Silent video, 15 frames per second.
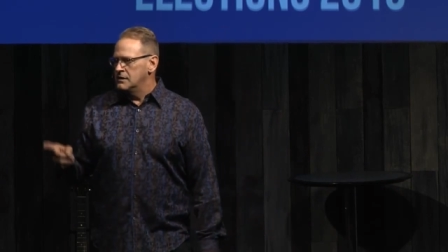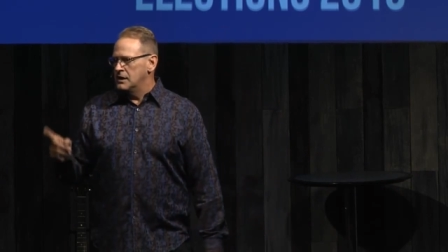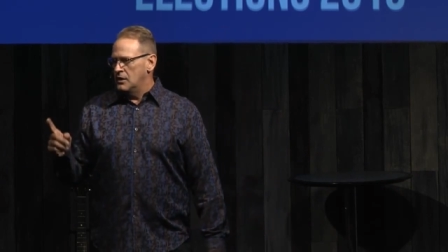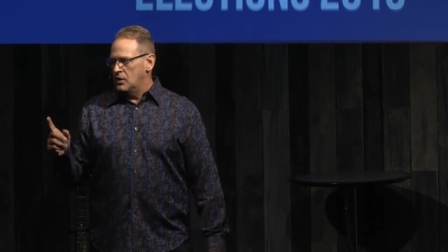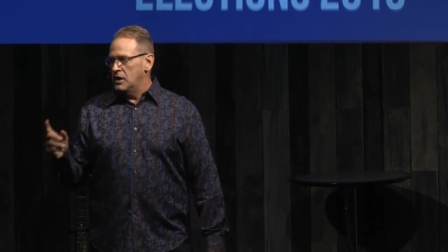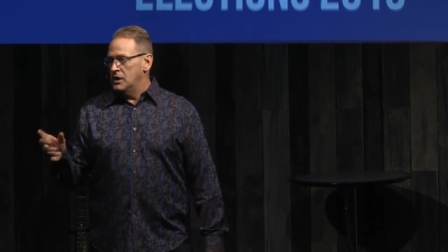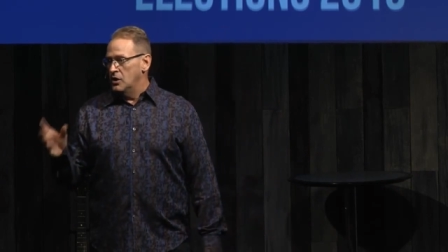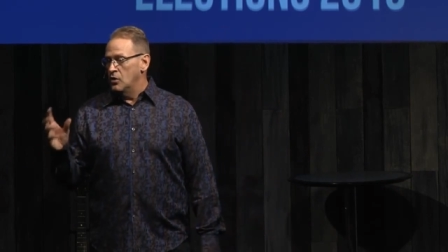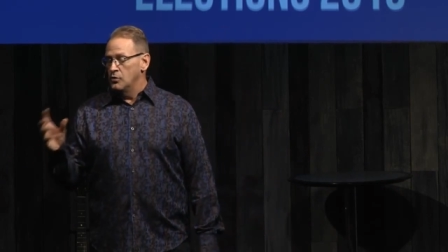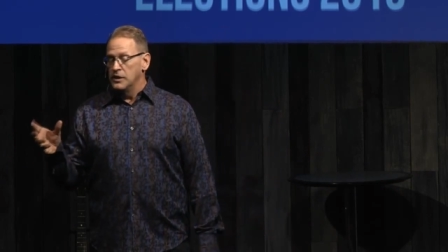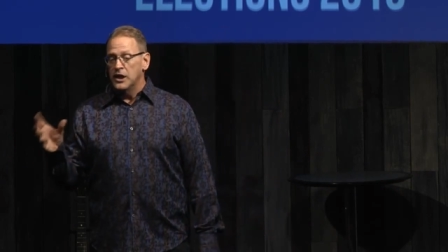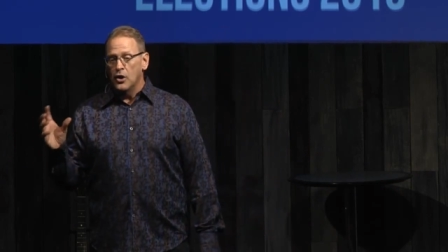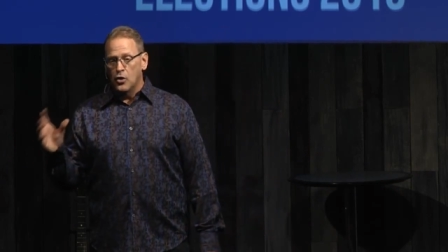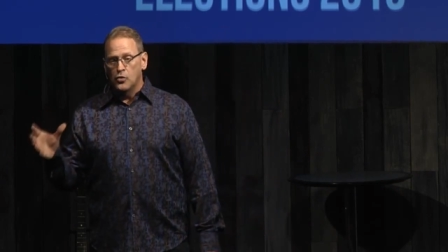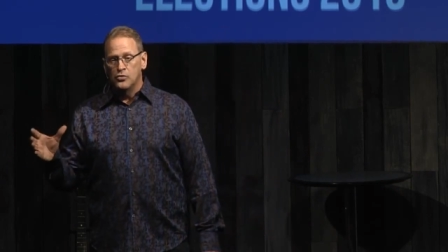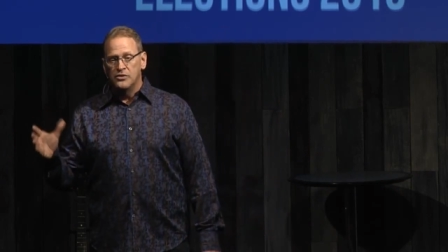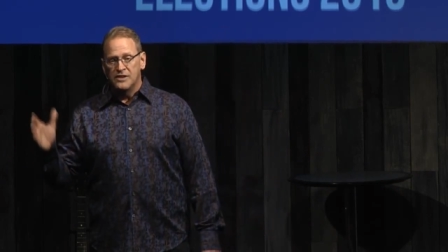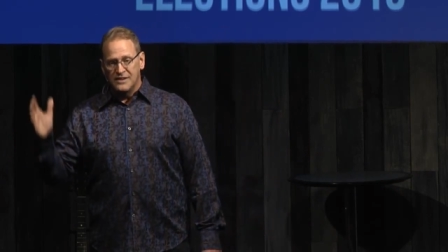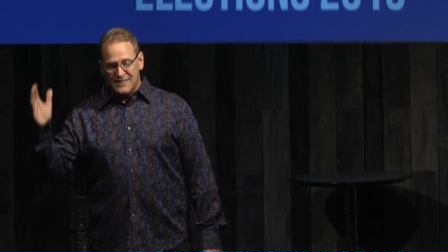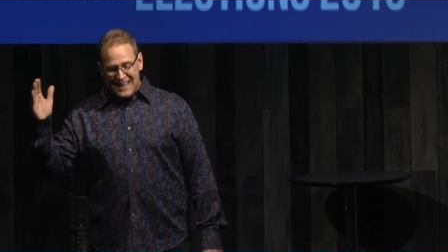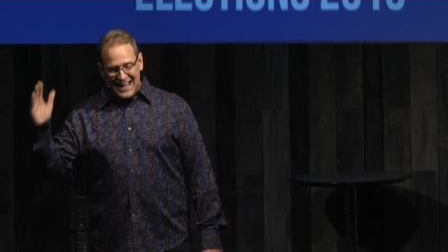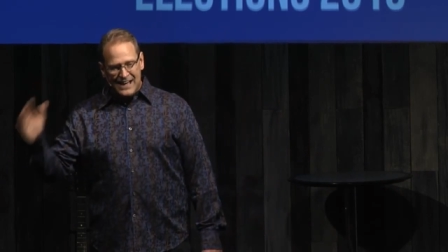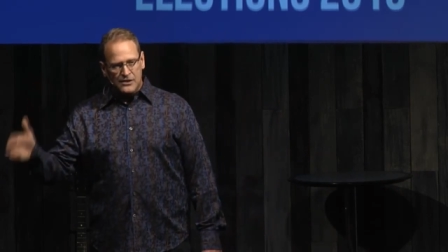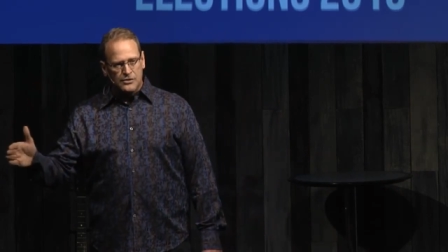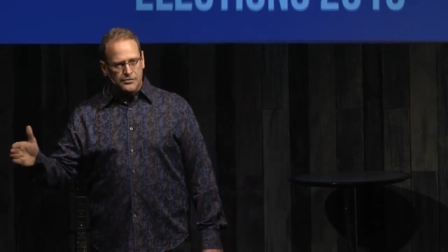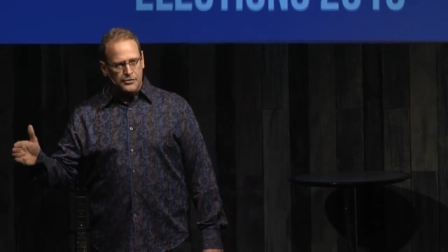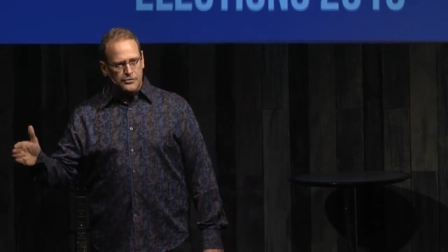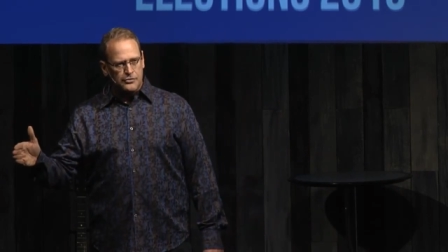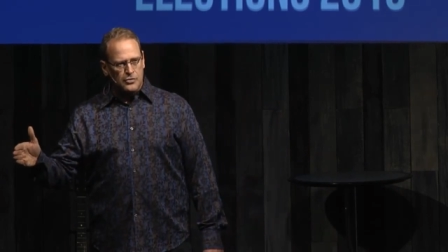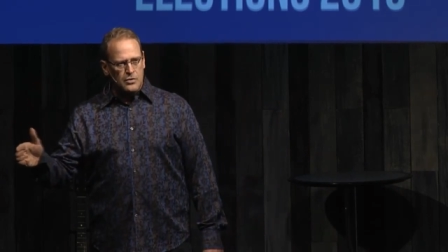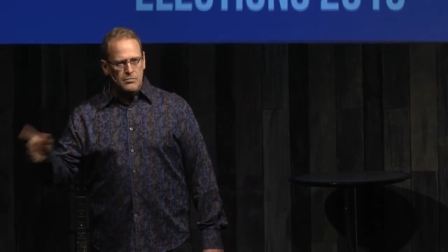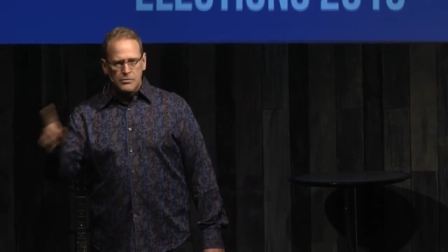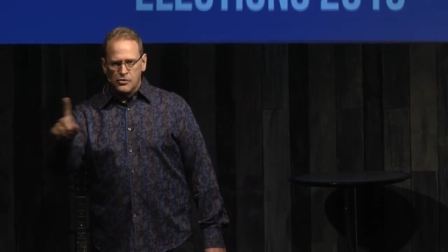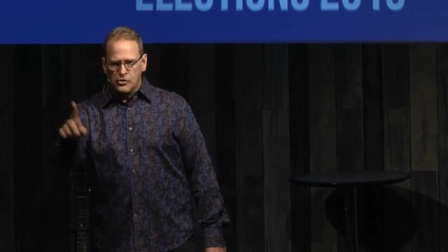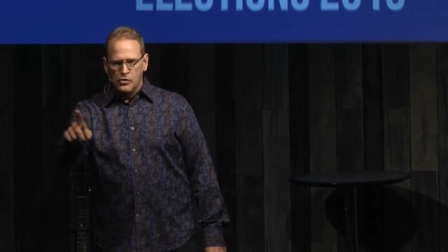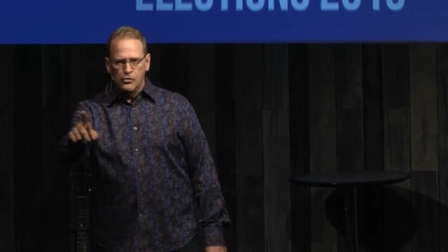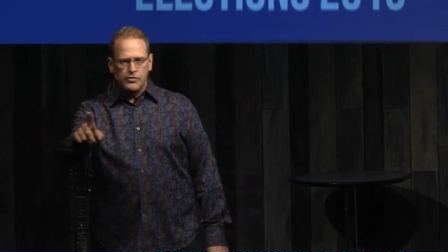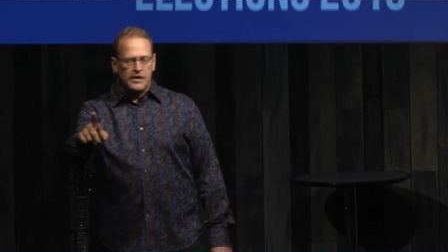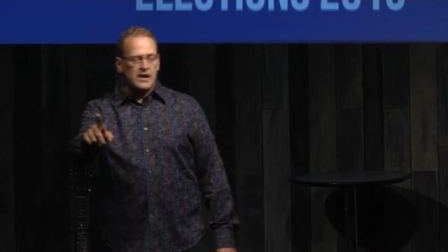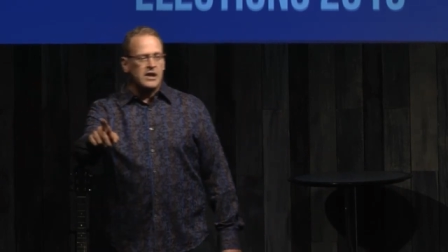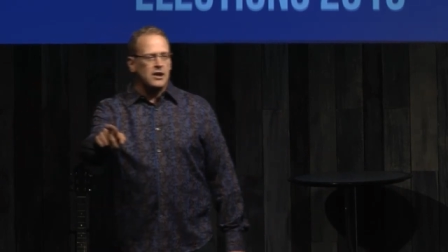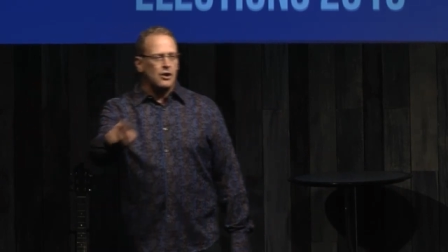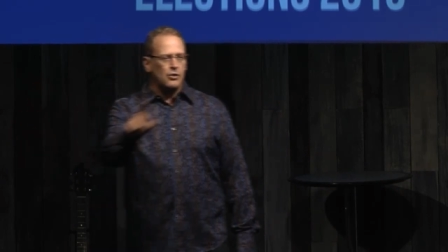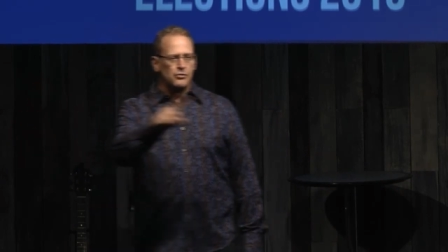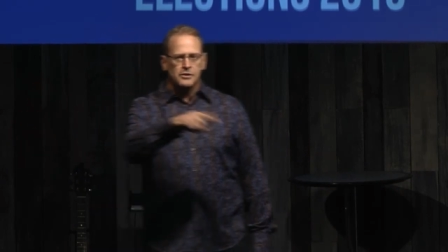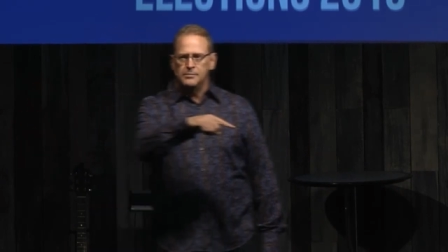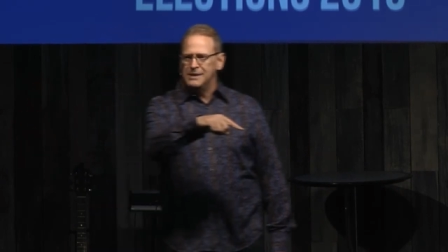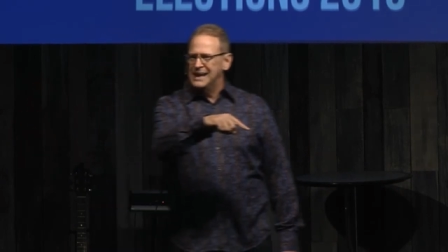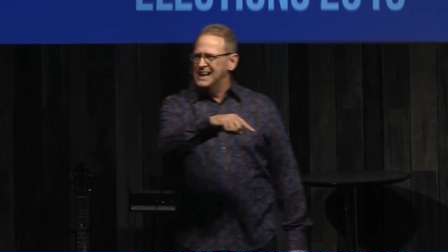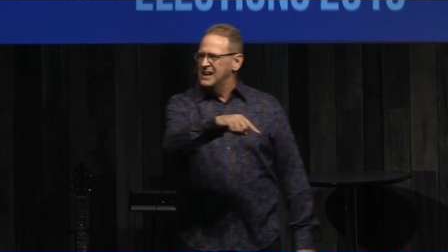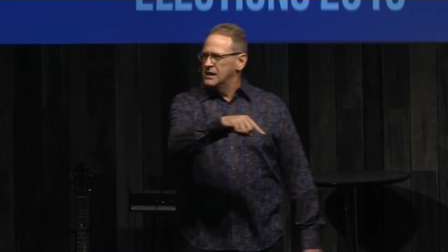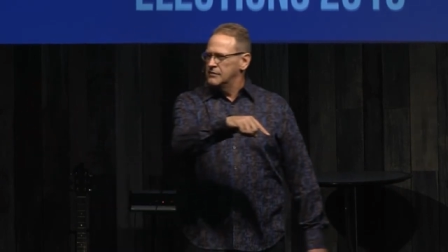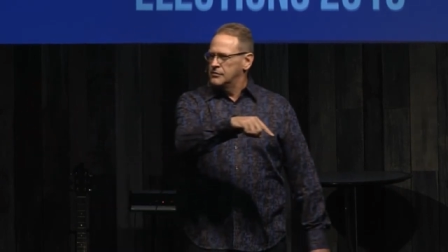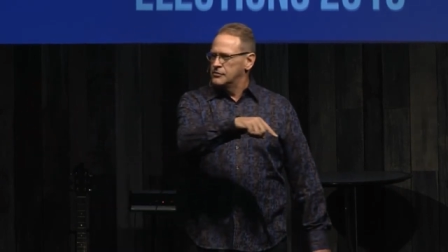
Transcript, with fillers: uh, he only owned the end of the storm, or do you think he owned the beginning of the